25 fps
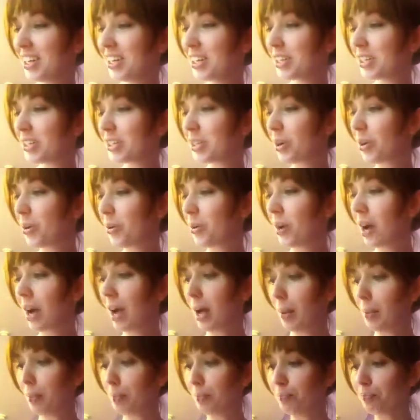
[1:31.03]
So
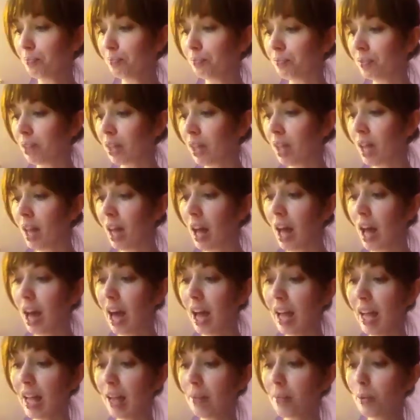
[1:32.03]

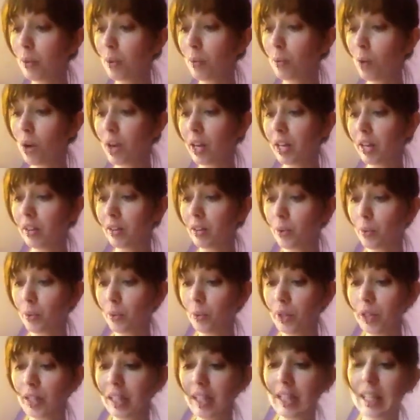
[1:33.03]
I had been wanting their
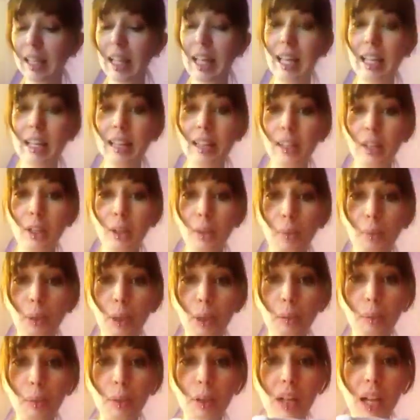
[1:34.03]
really light little
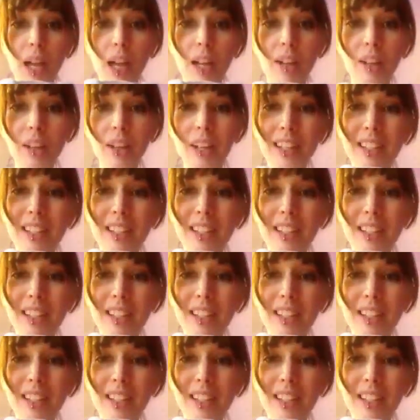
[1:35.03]
purple color.